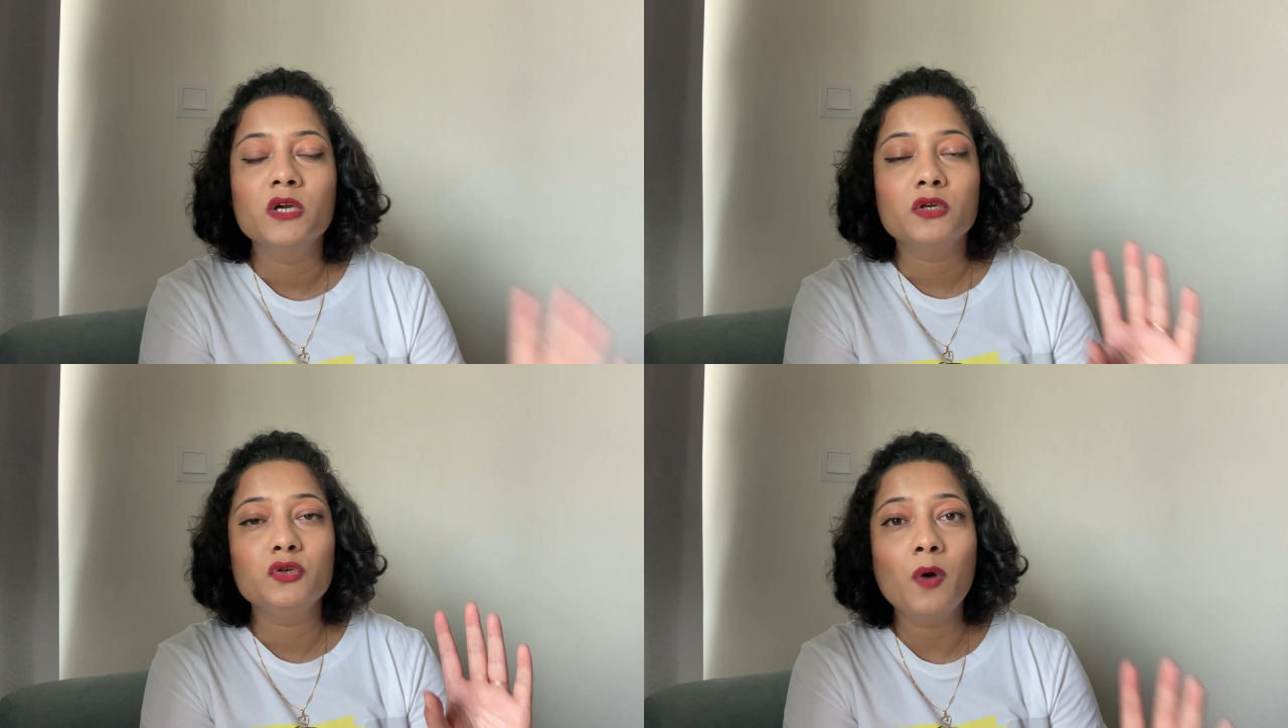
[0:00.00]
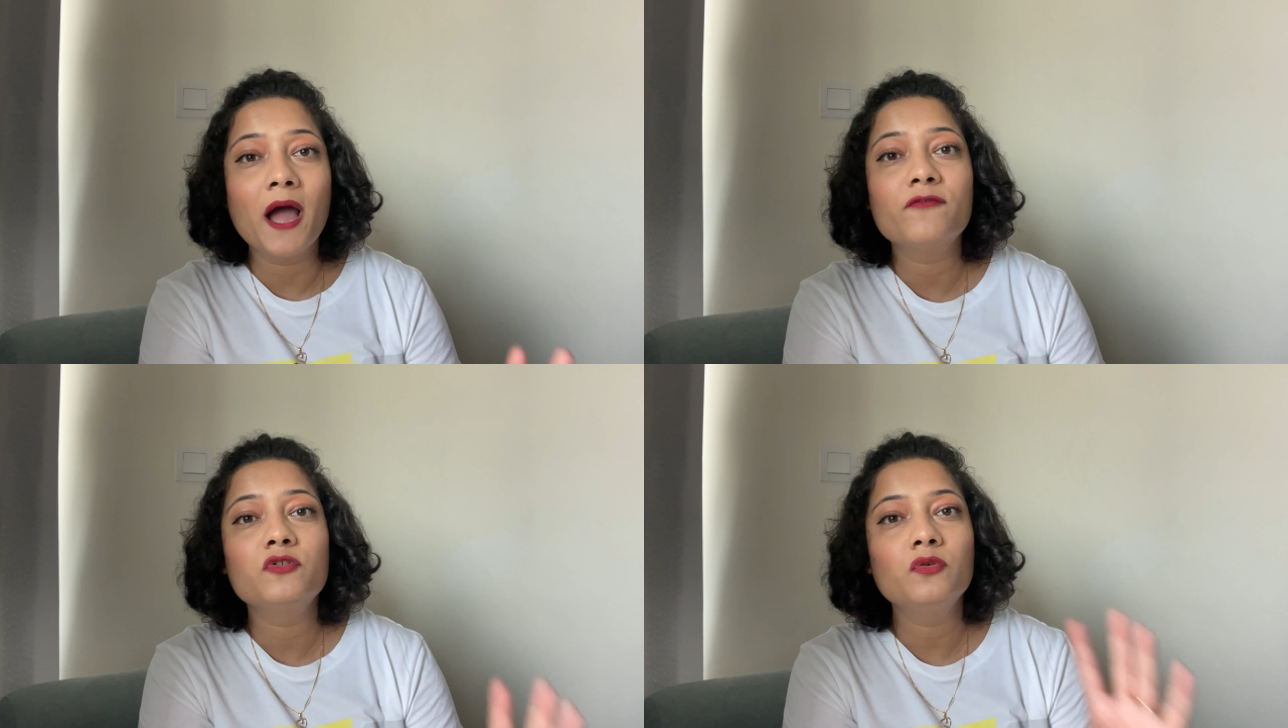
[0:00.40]
You
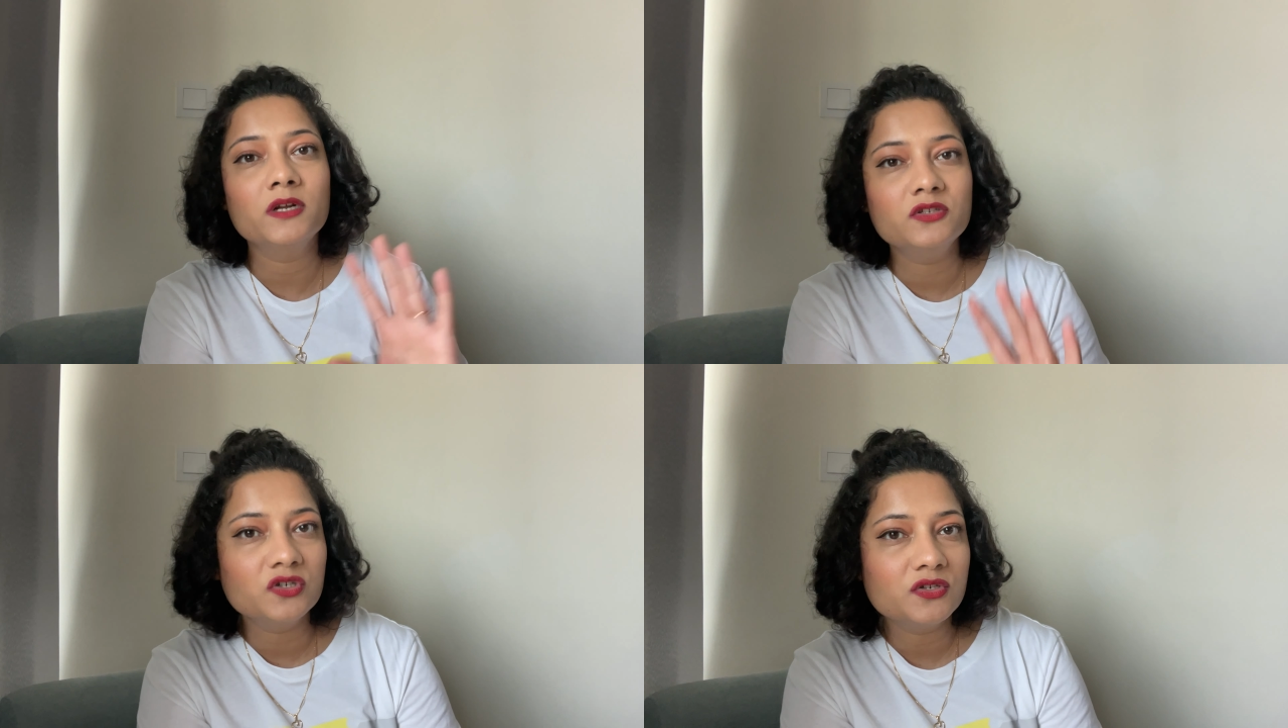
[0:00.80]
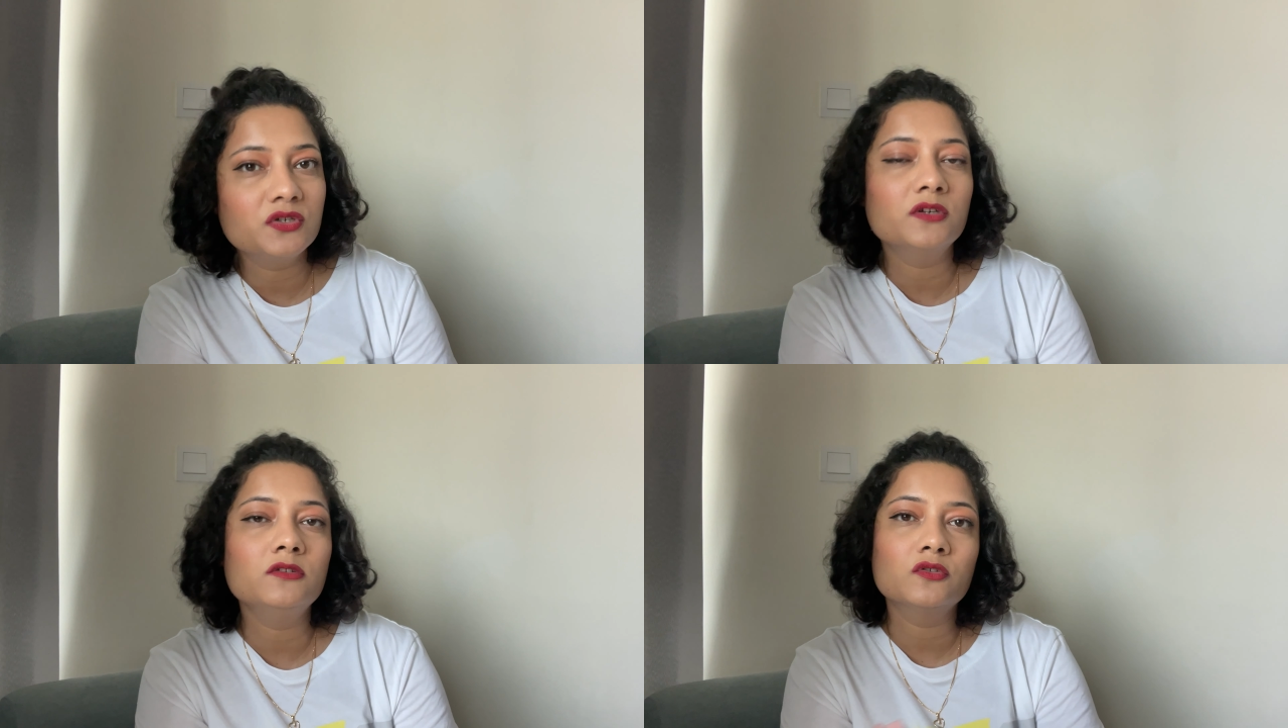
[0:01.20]
have to
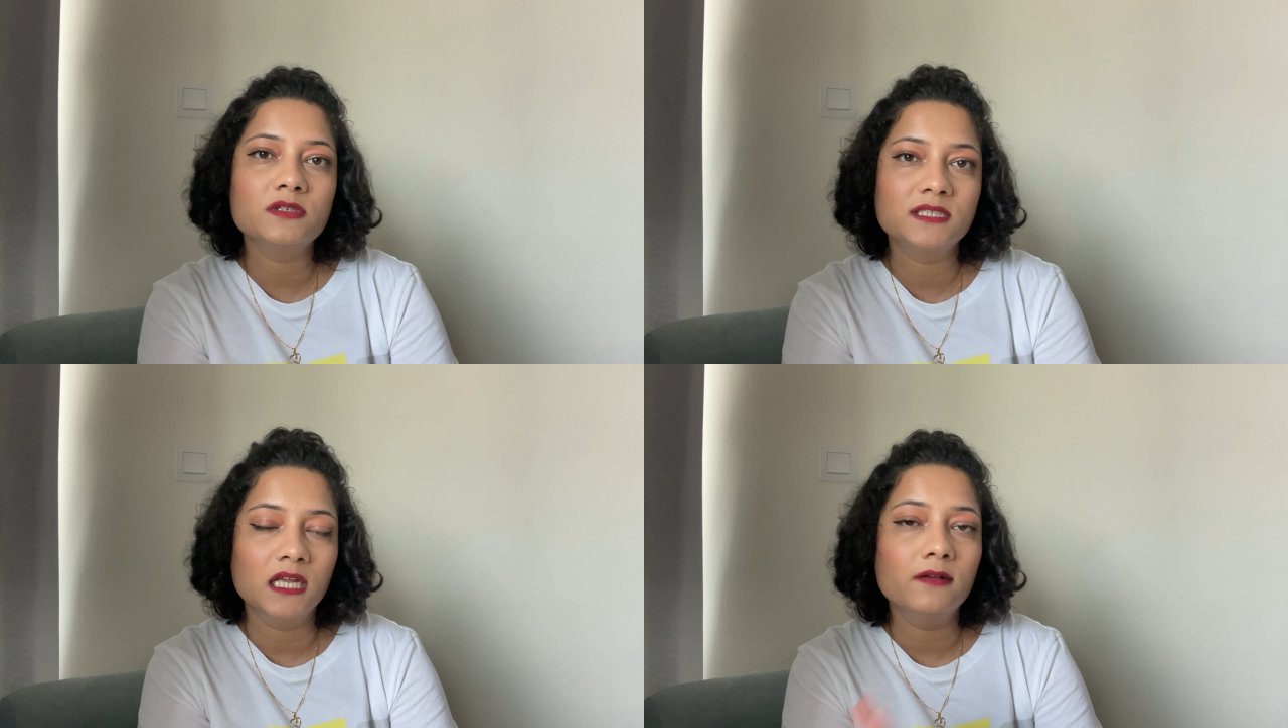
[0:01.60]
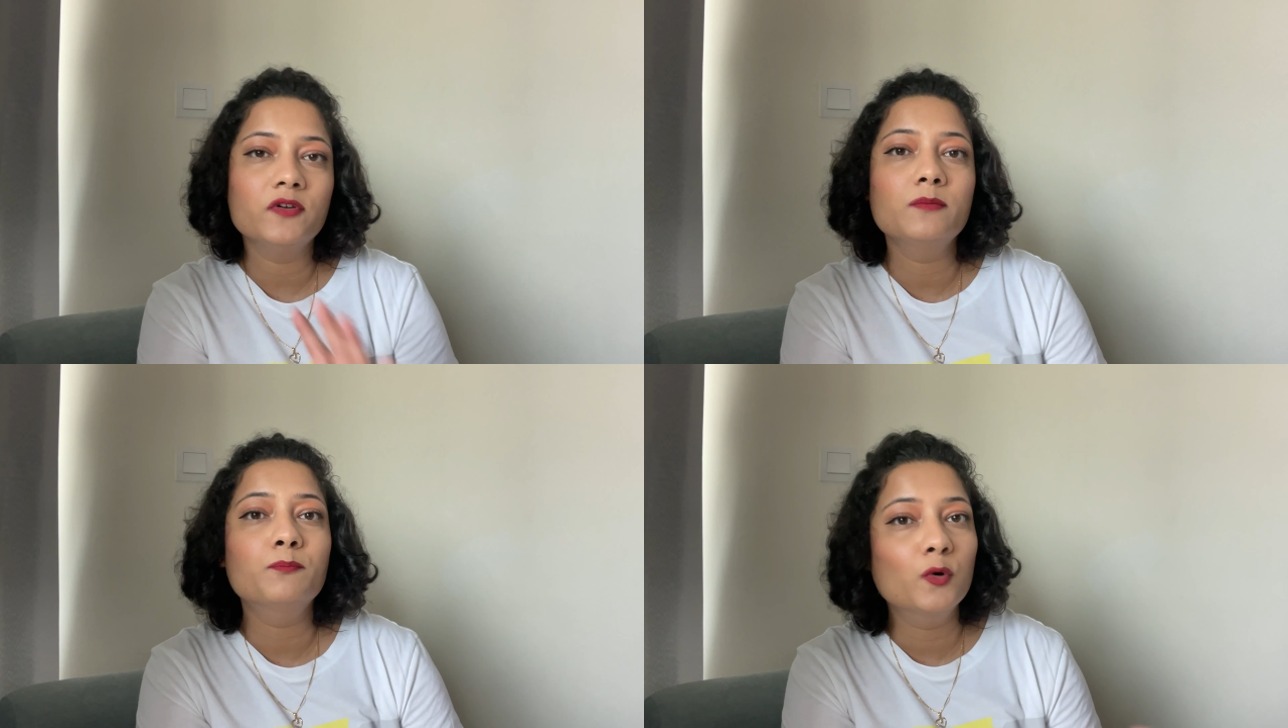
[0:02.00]
register yourself in